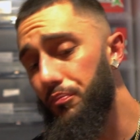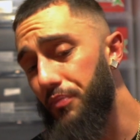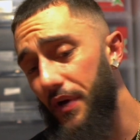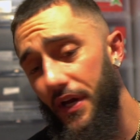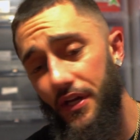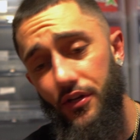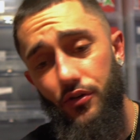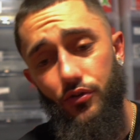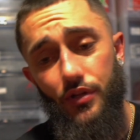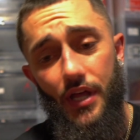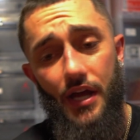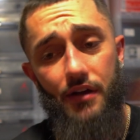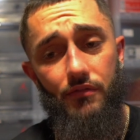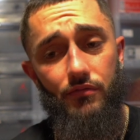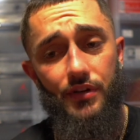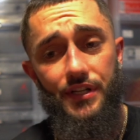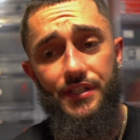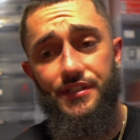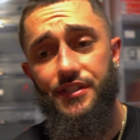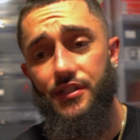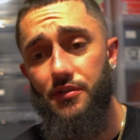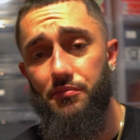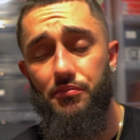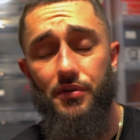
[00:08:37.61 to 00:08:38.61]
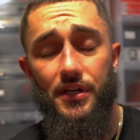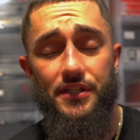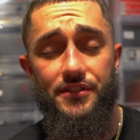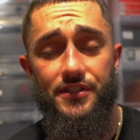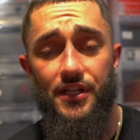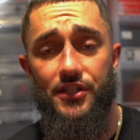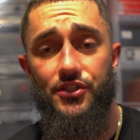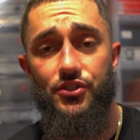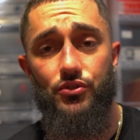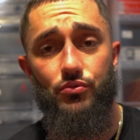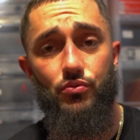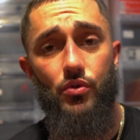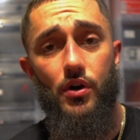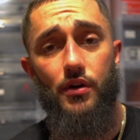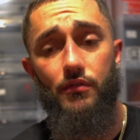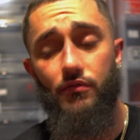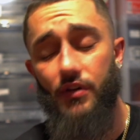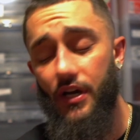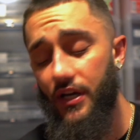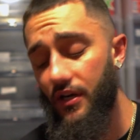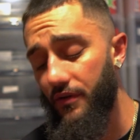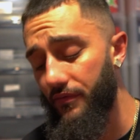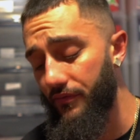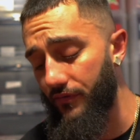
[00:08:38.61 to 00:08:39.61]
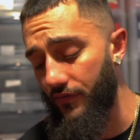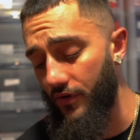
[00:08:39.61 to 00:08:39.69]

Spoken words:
pay you that retail price that you want right up